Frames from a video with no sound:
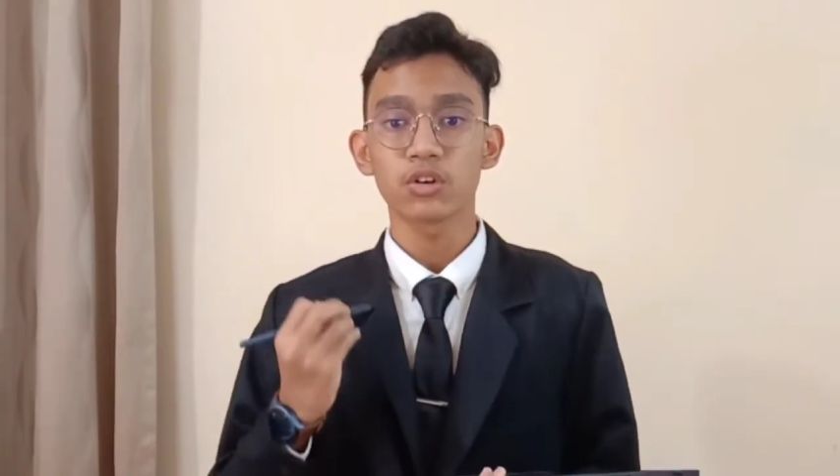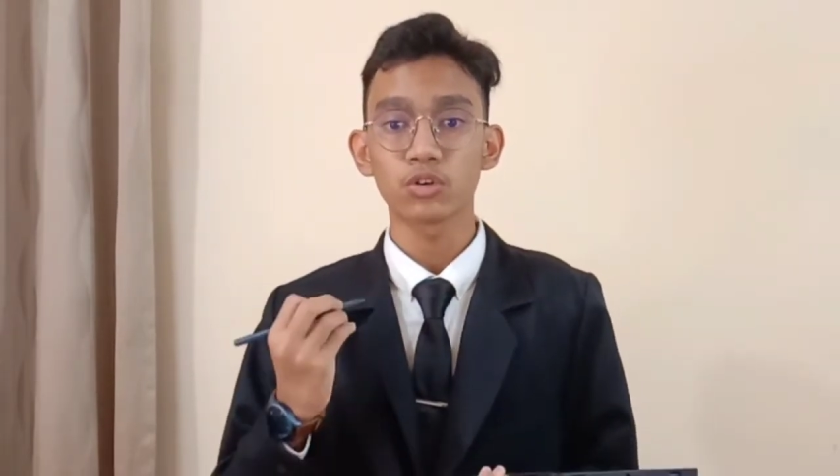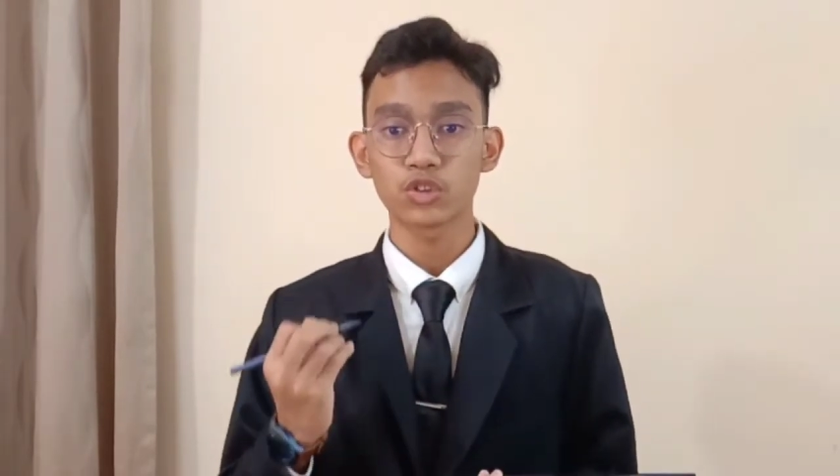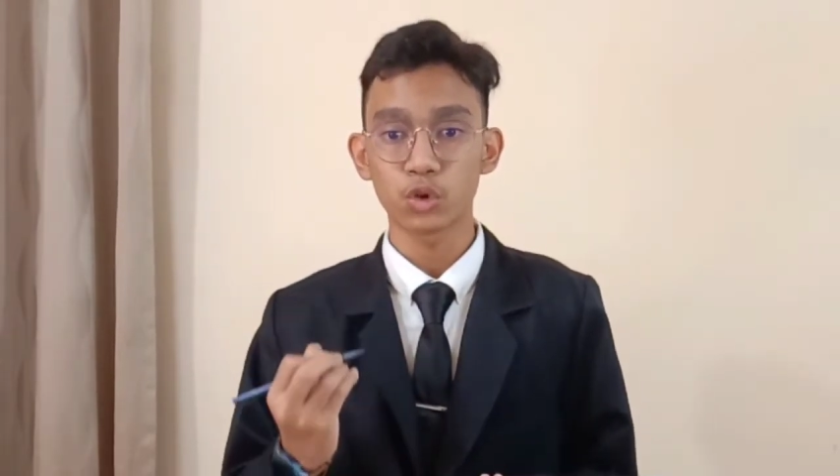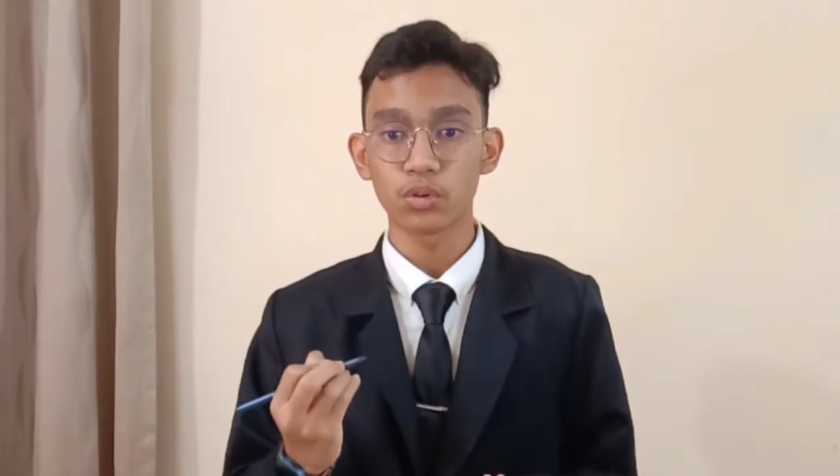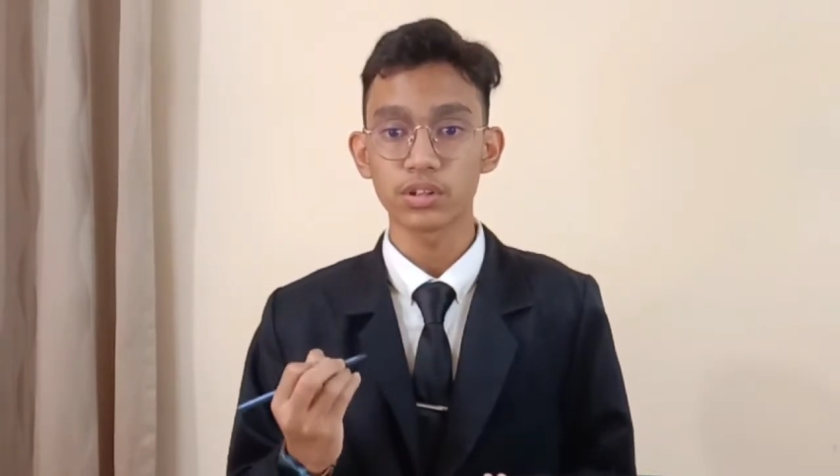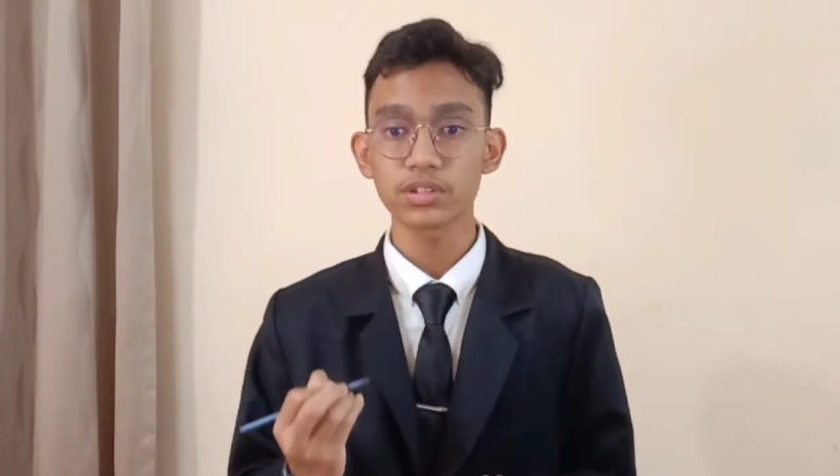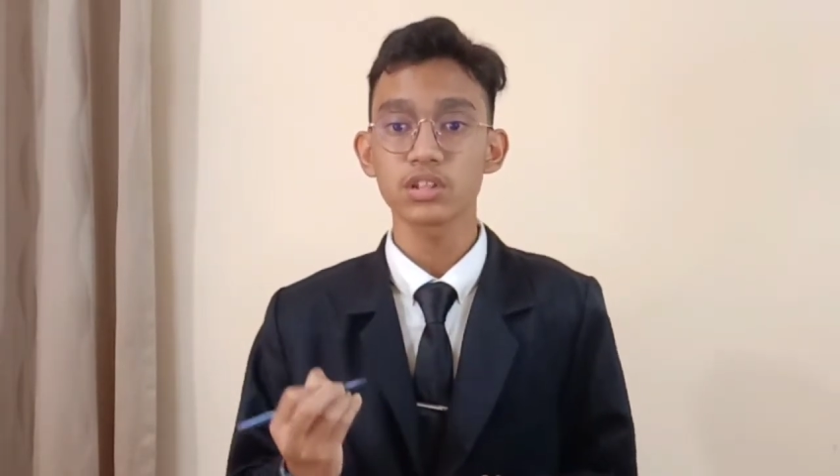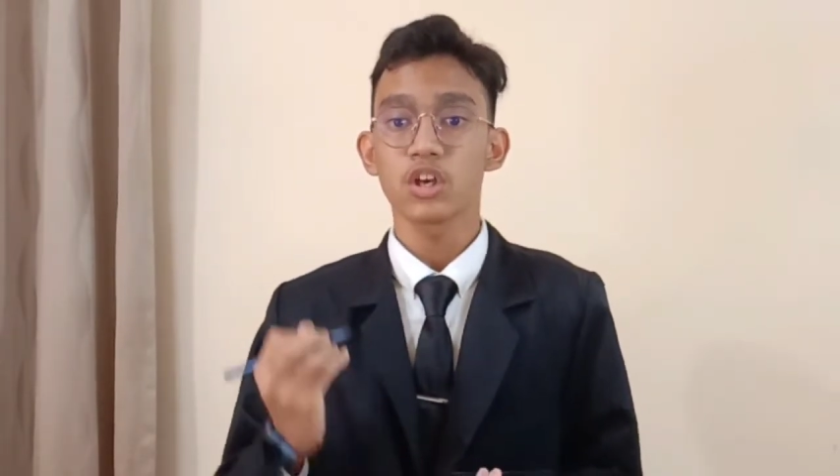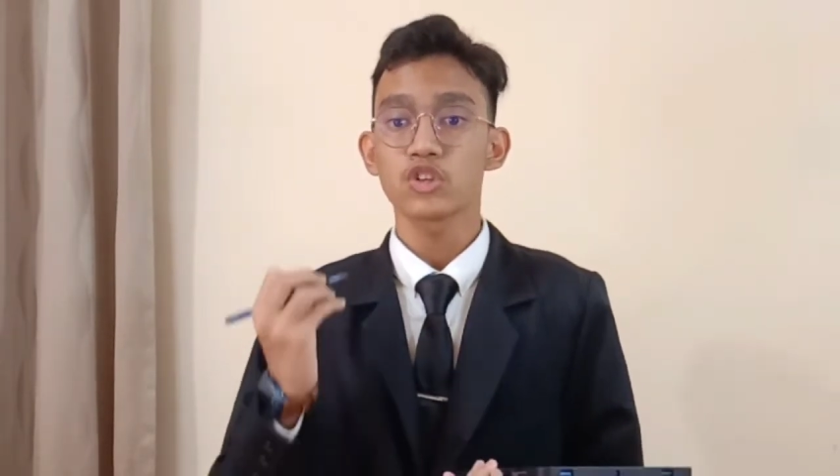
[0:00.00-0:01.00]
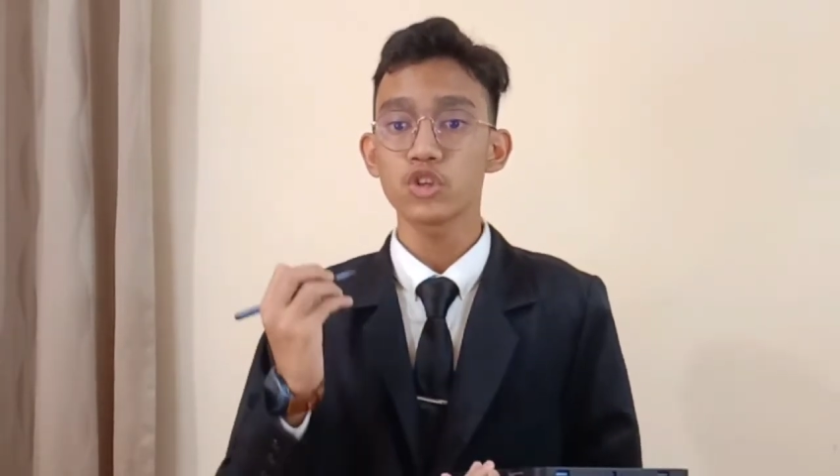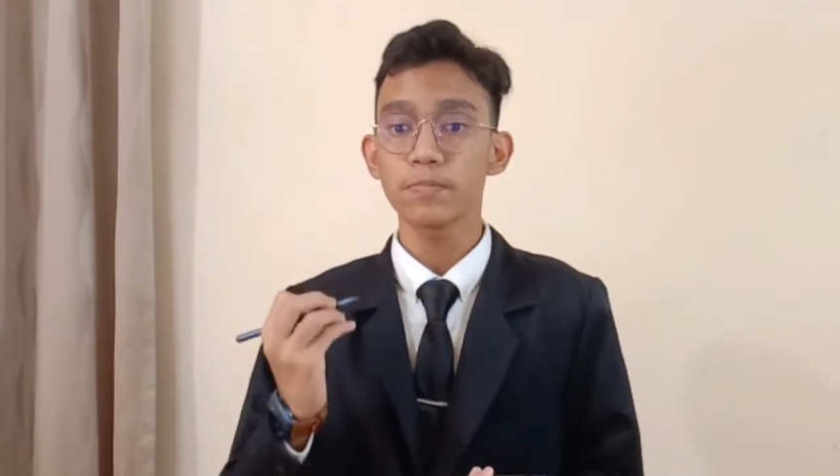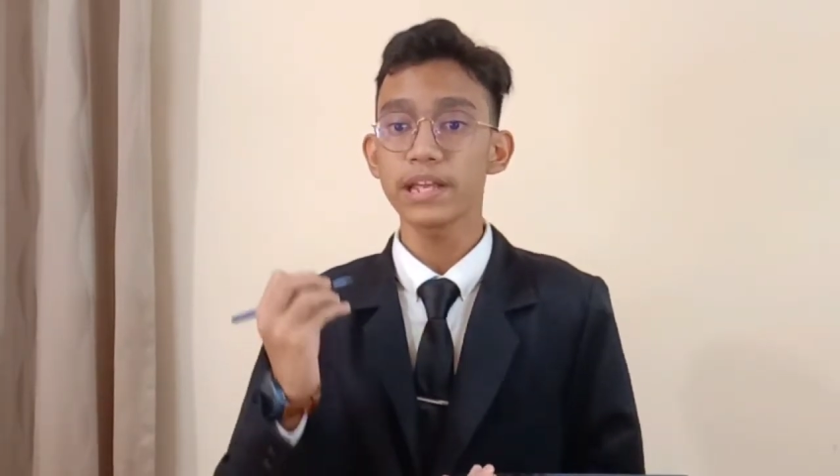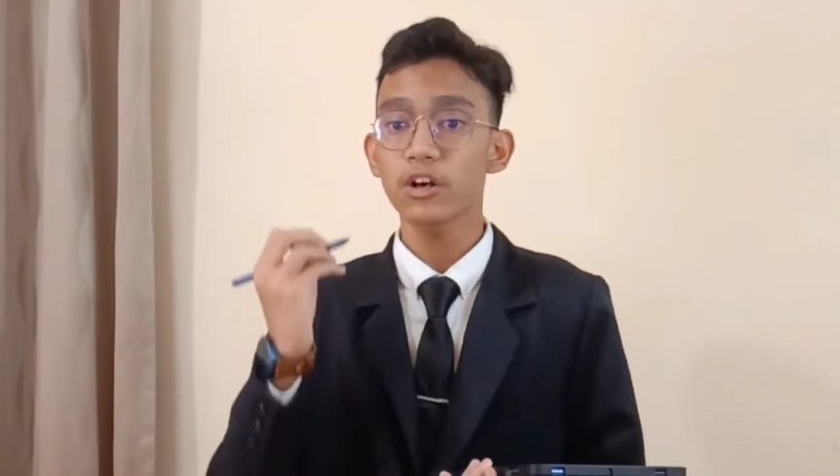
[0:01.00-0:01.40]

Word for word: controllers should be